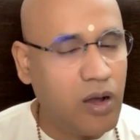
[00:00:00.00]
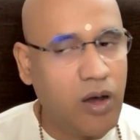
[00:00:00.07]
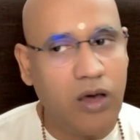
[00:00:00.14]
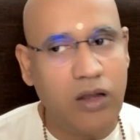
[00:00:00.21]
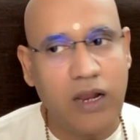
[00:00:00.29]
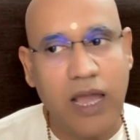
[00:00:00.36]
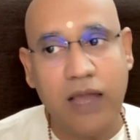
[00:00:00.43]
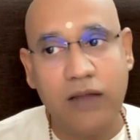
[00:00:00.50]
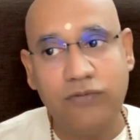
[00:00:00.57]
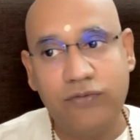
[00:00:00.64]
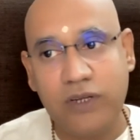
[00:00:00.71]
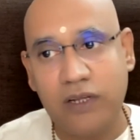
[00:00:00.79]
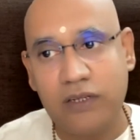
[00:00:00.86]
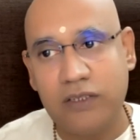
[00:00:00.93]

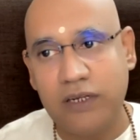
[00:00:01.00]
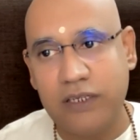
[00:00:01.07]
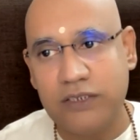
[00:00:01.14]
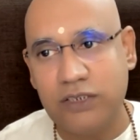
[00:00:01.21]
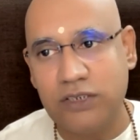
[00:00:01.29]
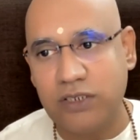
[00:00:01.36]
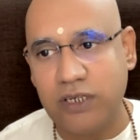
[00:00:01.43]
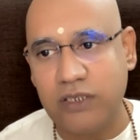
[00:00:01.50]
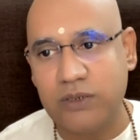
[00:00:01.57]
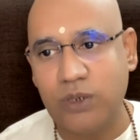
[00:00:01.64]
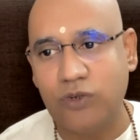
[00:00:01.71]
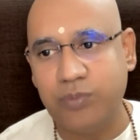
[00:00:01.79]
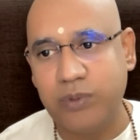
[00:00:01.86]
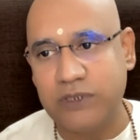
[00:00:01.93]
after the
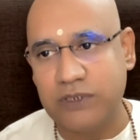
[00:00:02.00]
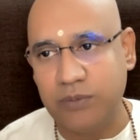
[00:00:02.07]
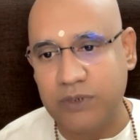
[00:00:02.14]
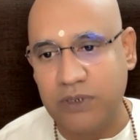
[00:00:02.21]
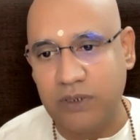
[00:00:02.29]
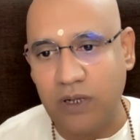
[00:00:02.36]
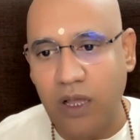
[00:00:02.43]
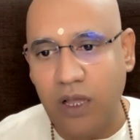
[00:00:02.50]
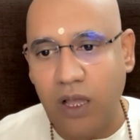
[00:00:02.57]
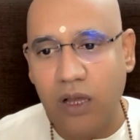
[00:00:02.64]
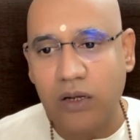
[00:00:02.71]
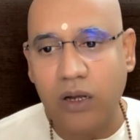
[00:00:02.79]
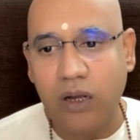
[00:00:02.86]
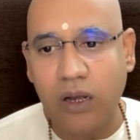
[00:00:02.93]
registration of perception?
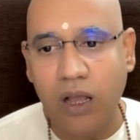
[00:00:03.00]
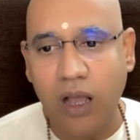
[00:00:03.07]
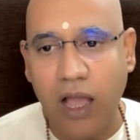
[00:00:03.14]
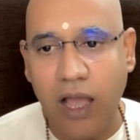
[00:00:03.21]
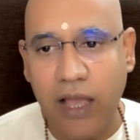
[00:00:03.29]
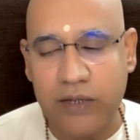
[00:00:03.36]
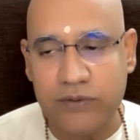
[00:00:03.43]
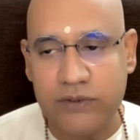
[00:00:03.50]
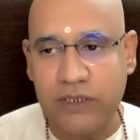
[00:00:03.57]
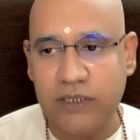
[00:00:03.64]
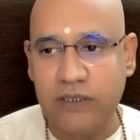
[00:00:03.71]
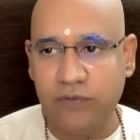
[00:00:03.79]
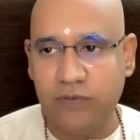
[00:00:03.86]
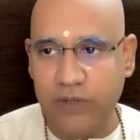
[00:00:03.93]
I have
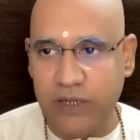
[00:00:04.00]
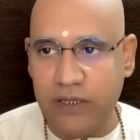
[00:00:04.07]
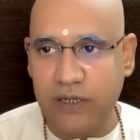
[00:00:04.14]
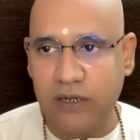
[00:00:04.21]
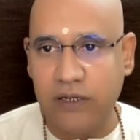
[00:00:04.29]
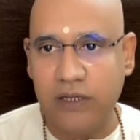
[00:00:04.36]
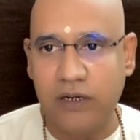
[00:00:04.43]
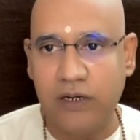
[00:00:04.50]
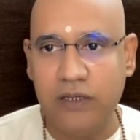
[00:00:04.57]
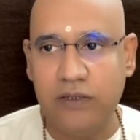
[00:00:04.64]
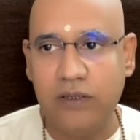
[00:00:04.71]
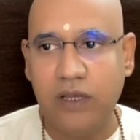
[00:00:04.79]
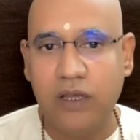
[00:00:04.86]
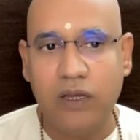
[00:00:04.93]
said it very
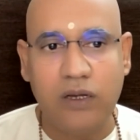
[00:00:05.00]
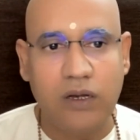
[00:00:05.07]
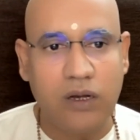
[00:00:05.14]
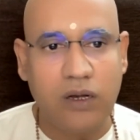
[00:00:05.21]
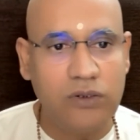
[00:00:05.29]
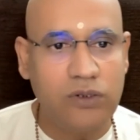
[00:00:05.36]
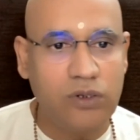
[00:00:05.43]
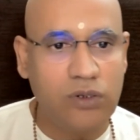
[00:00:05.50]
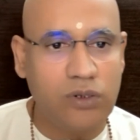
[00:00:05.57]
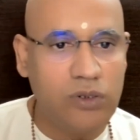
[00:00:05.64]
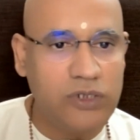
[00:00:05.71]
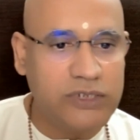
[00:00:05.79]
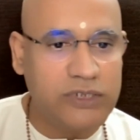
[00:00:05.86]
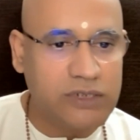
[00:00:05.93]
clearly.
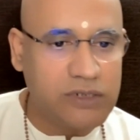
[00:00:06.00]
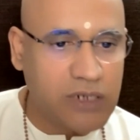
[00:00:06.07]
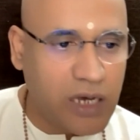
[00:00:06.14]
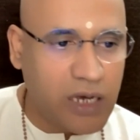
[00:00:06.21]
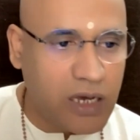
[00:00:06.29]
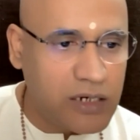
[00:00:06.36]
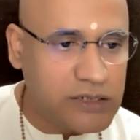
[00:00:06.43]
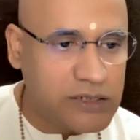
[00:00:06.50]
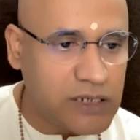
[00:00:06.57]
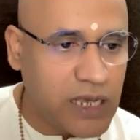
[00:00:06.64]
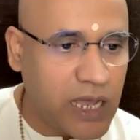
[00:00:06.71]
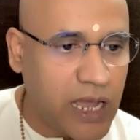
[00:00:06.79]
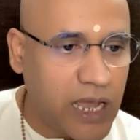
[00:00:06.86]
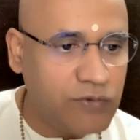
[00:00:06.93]
Control
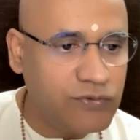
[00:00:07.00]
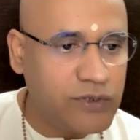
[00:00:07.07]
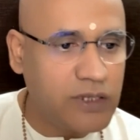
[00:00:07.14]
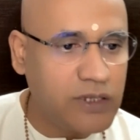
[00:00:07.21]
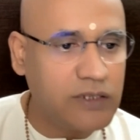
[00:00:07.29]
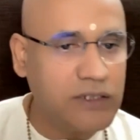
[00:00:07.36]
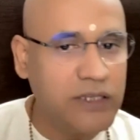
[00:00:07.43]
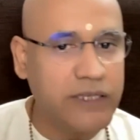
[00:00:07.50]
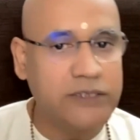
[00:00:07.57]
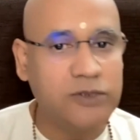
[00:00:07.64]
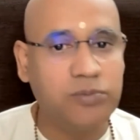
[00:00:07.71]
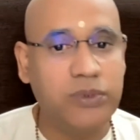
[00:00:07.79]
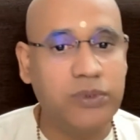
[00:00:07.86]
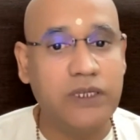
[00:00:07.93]
starts after the
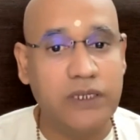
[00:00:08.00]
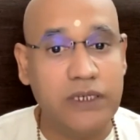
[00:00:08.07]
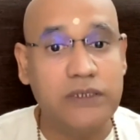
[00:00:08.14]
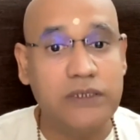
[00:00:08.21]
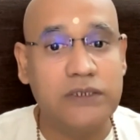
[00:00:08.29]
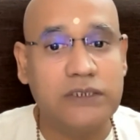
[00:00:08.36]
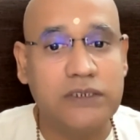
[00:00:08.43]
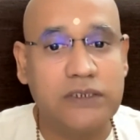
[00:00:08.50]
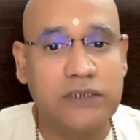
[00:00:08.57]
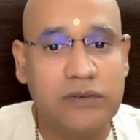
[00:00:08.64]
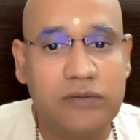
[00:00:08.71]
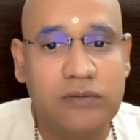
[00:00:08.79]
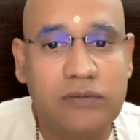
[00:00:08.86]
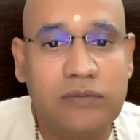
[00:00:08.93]

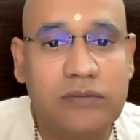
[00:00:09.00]
experience.